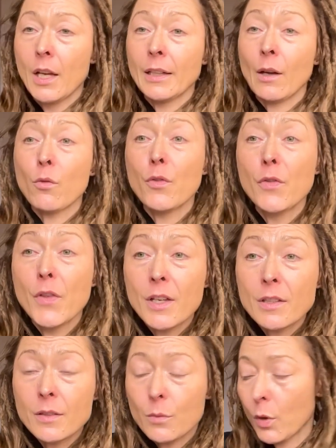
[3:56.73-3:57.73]
Now
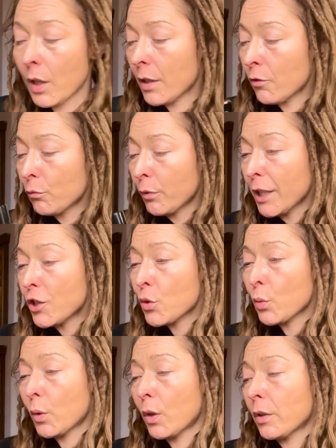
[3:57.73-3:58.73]
this one,
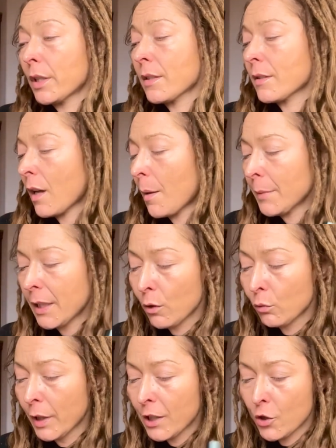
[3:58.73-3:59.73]
Ritual, Insomnia
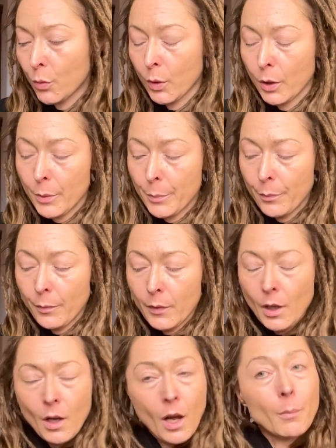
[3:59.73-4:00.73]
Ritual,
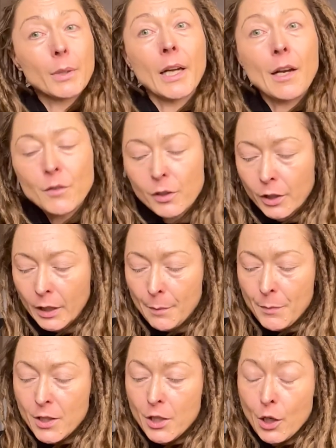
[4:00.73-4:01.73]
I'm gonna have to look
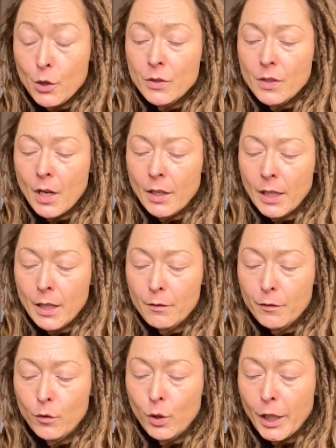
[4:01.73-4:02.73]
up the notes on it
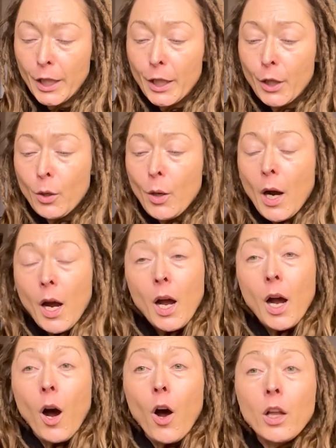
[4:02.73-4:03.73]
for you.
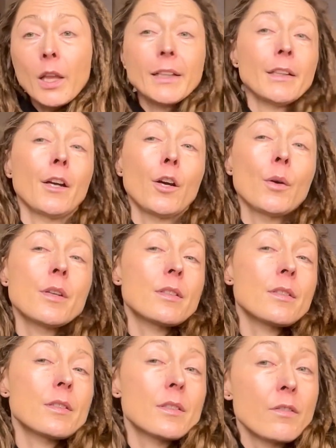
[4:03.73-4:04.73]
All I know is
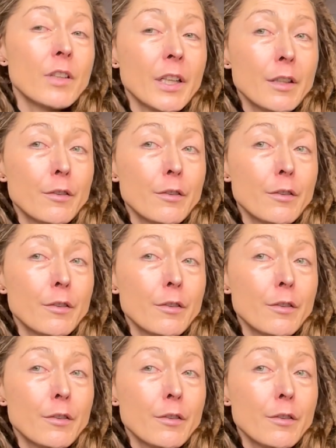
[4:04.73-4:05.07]
this is a very